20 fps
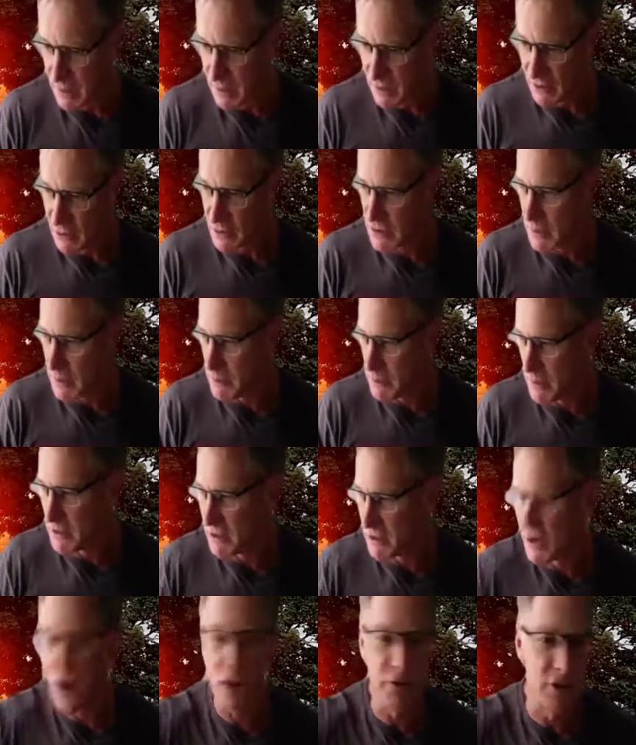So somebody's
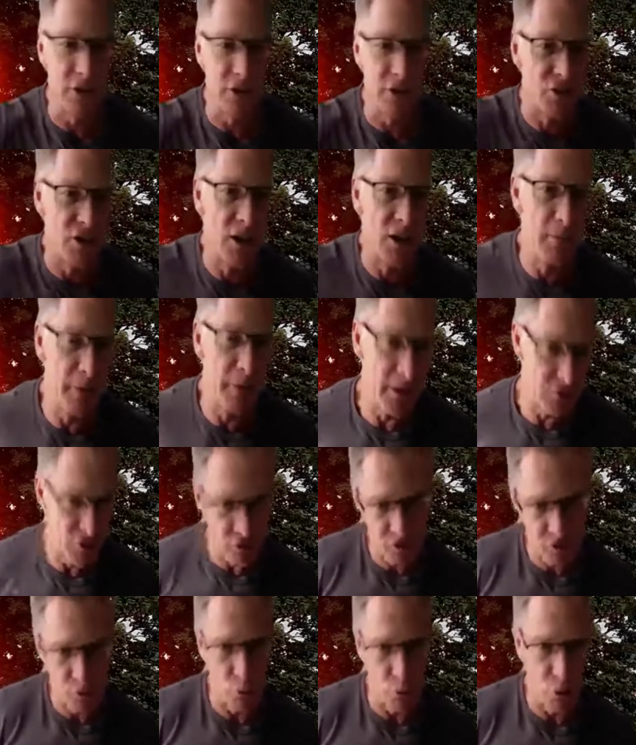gone to the gym and they've
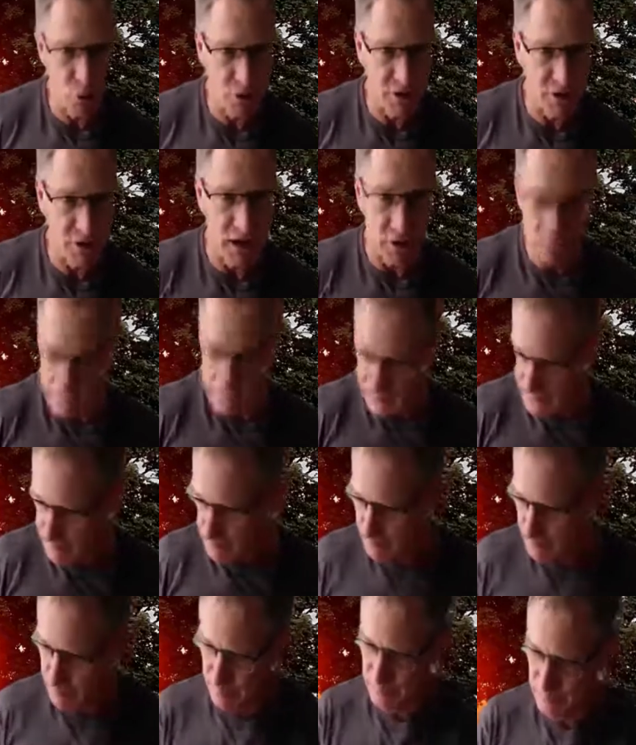just worked out, yeah?
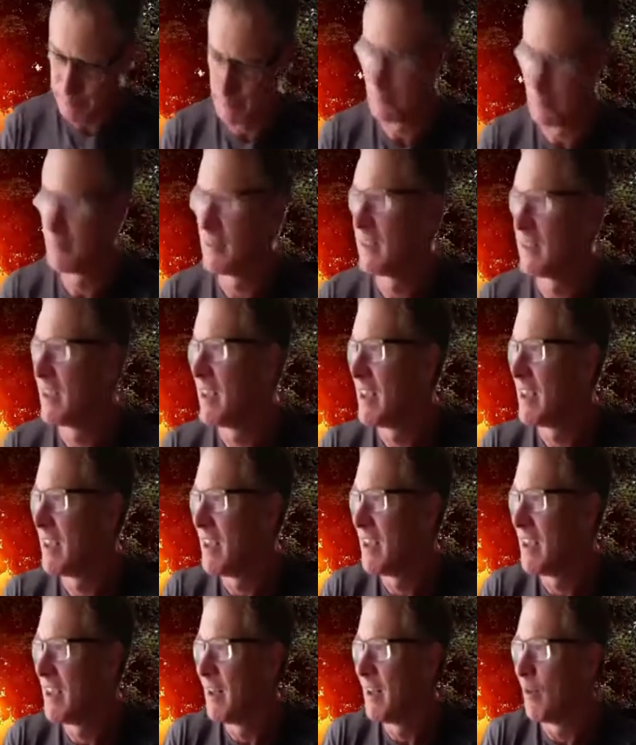
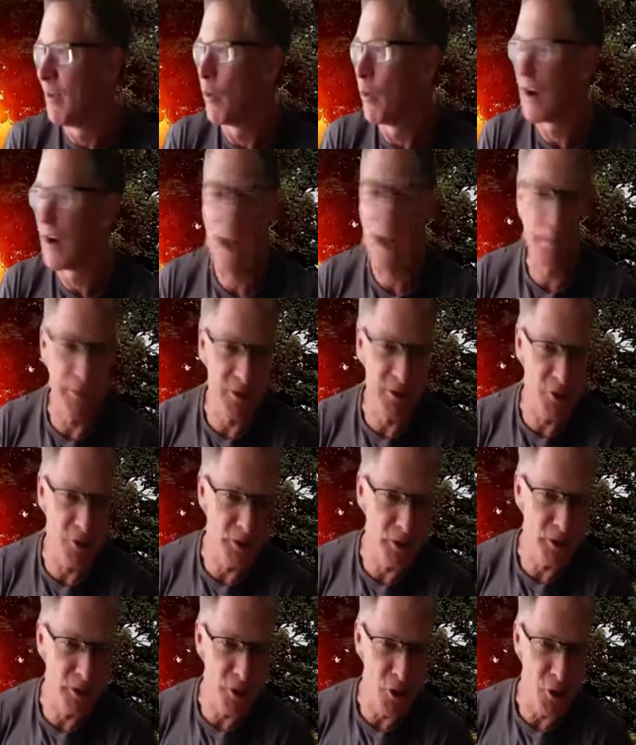What happens when
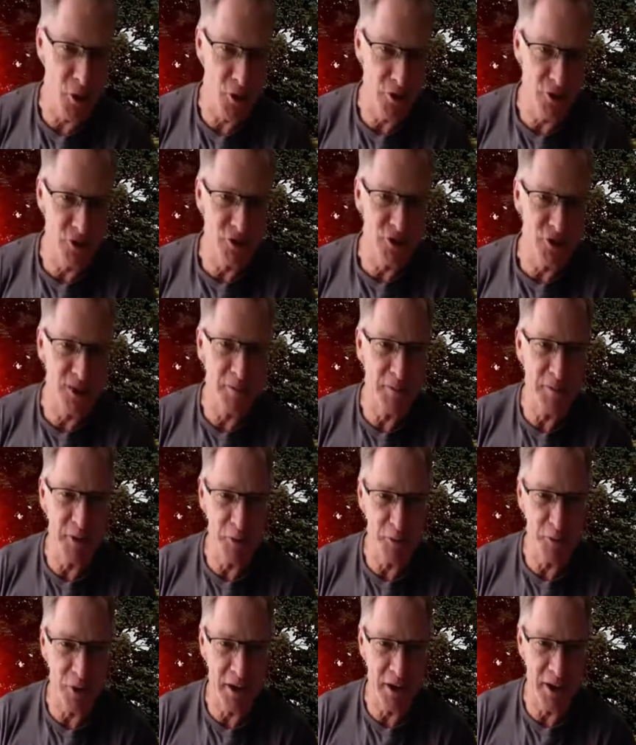they go to the gym and they
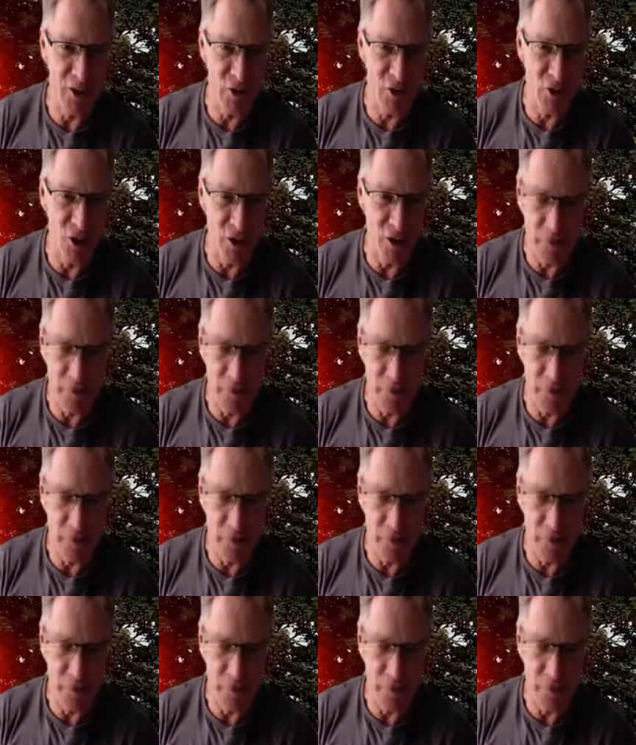work out a lot?